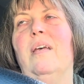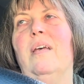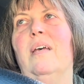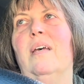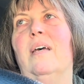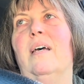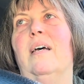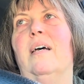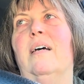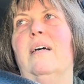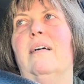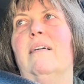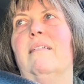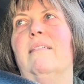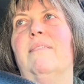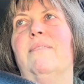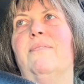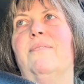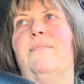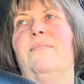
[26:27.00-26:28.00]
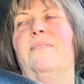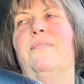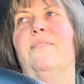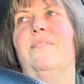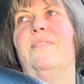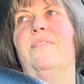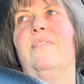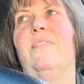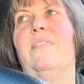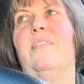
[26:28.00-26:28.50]

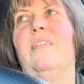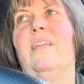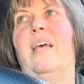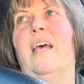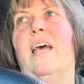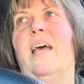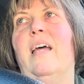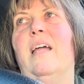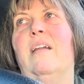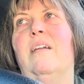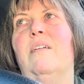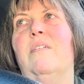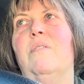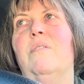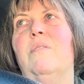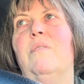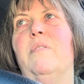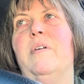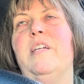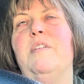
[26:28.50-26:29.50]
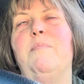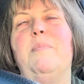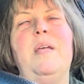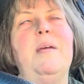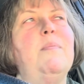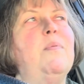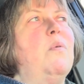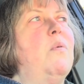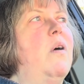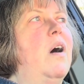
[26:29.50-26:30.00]
And we
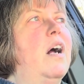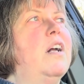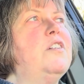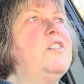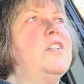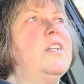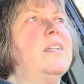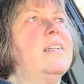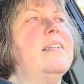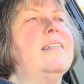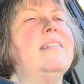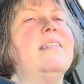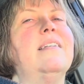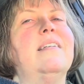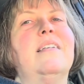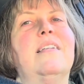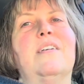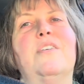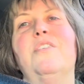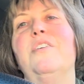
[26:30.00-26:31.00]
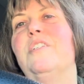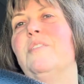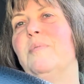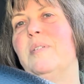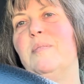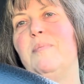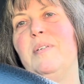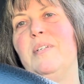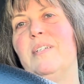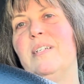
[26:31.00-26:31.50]
people watched and listened to the
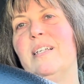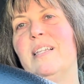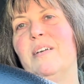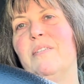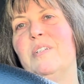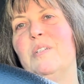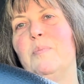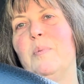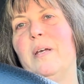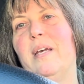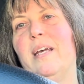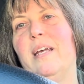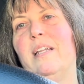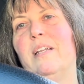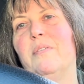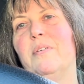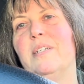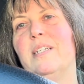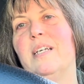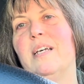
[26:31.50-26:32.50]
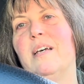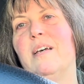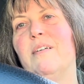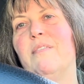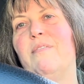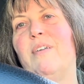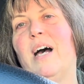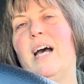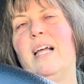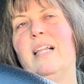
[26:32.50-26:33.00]
Christmas music that was playing. There was a
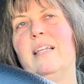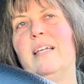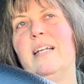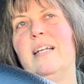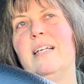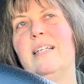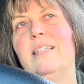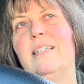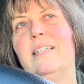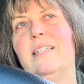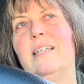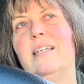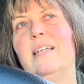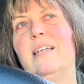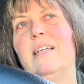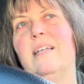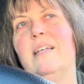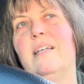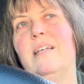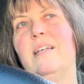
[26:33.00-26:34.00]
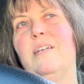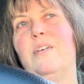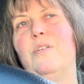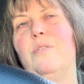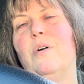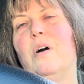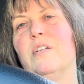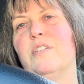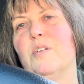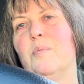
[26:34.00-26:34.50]
violinist who
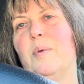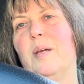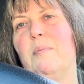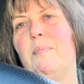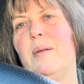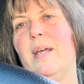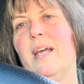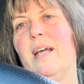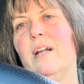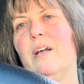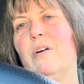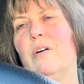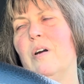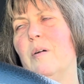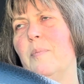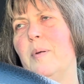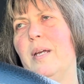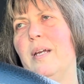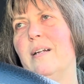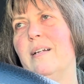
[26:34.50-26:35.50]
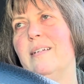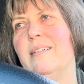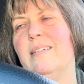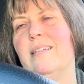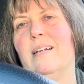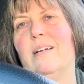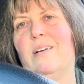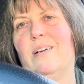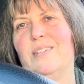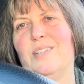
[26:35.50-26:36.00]
also played piano, or a pianist
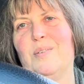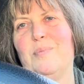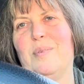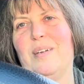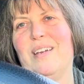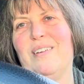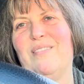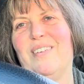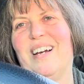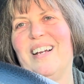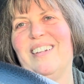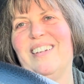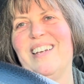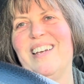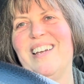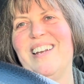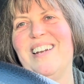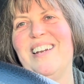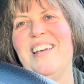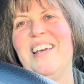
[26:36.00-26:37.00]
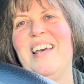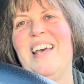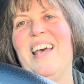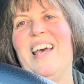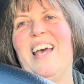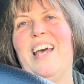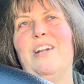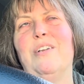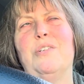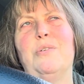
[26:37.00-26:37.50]
that also played violin.
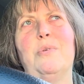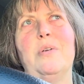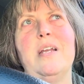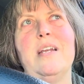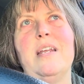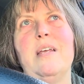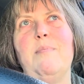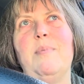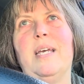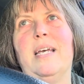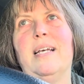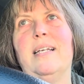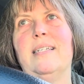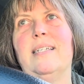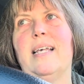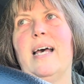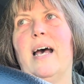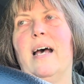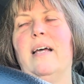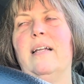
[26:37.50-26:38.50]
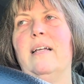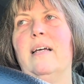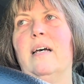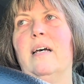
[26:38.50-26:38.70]
And it was really neat because that